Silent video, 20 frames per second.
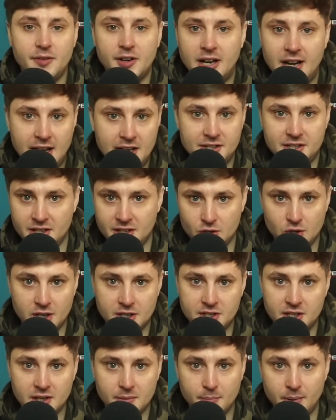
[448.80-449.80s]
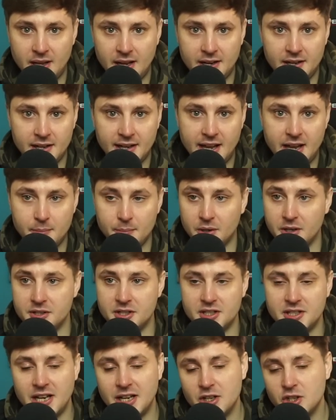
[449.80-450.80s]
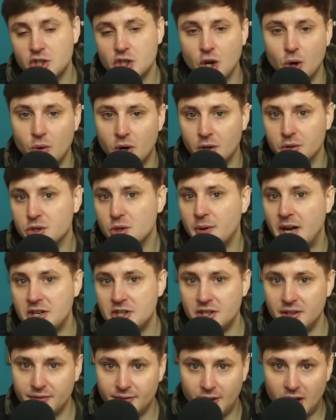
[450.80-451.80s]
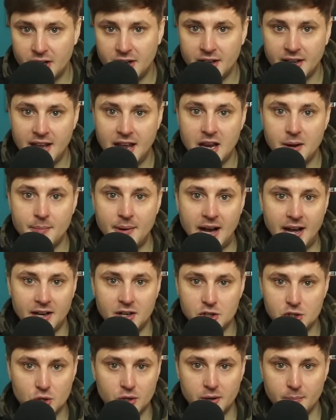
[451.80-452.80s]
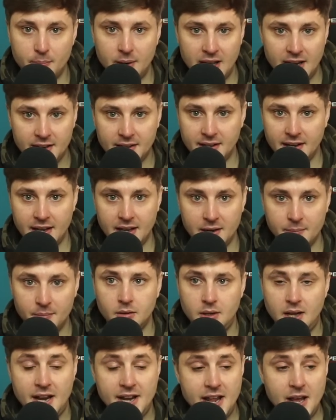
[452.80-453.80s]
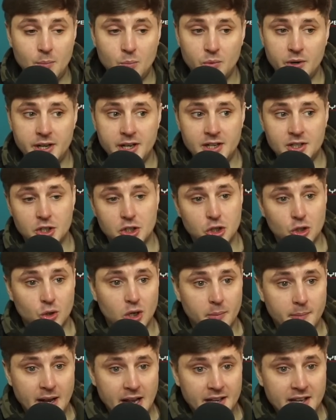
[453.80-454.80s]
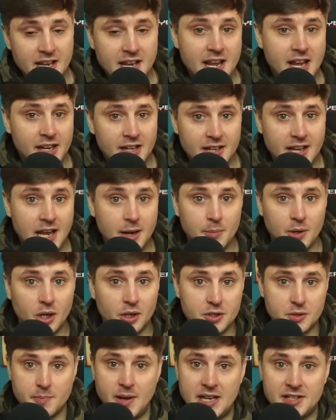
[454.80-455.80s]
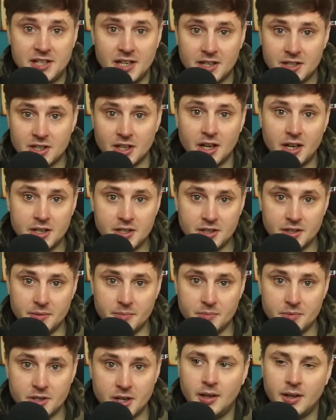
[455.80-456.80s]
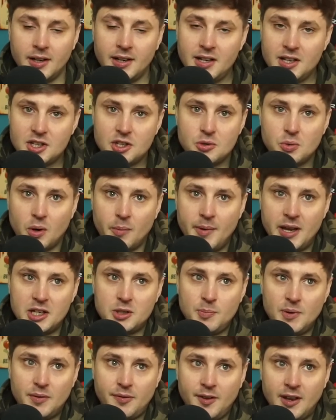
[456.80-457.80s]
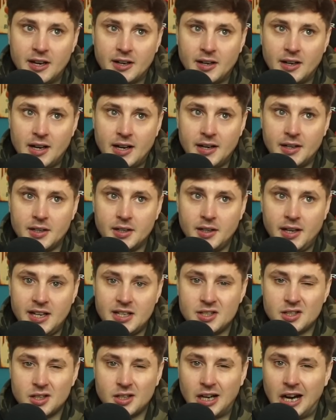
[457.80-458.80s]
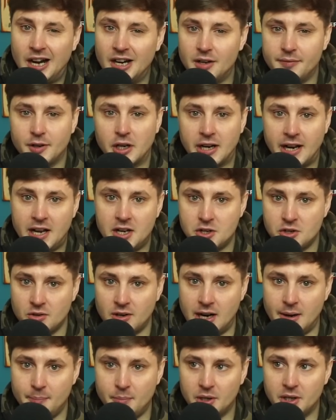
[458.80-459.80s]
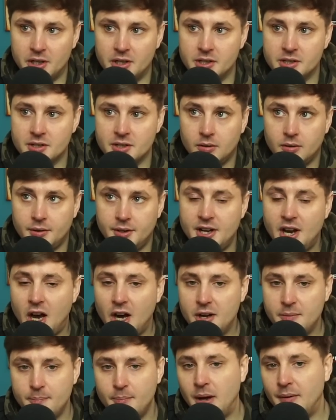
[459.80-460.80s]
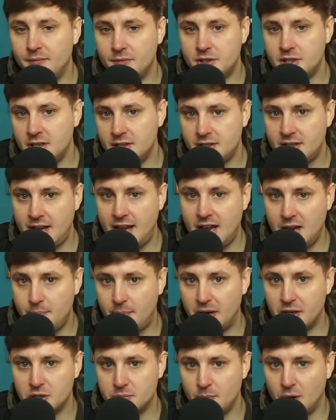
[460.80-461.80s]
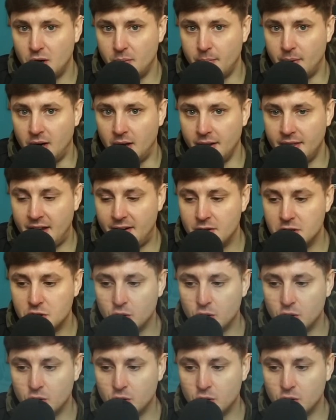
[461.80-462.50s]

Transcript: less interested in playing the game because it takes so long to actually find the game and enjoy and play the game. And then we need to talk about the in-game cosmetics and items. Now this is what makes me think like it's kind of a cash grab because nine months into Apex Mobile, there is